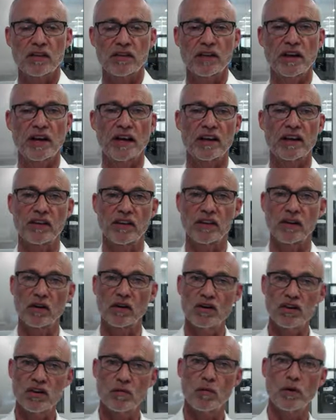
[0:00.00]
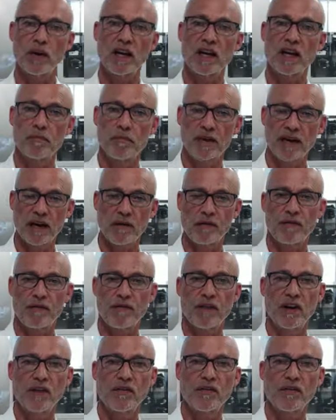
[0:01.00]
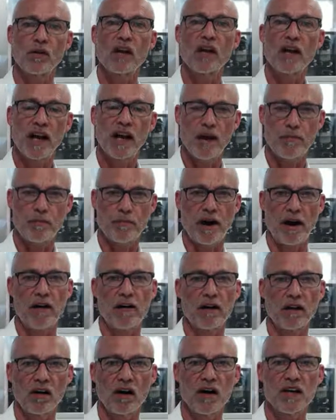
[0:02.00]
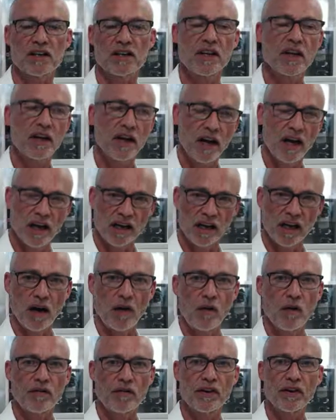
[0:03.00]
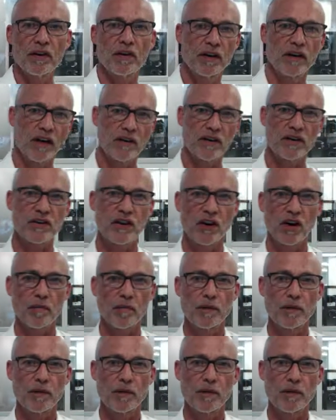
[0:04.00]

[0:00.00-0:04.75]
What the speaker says: and as a loser, we can become fearful and paralysed and go off and do another job.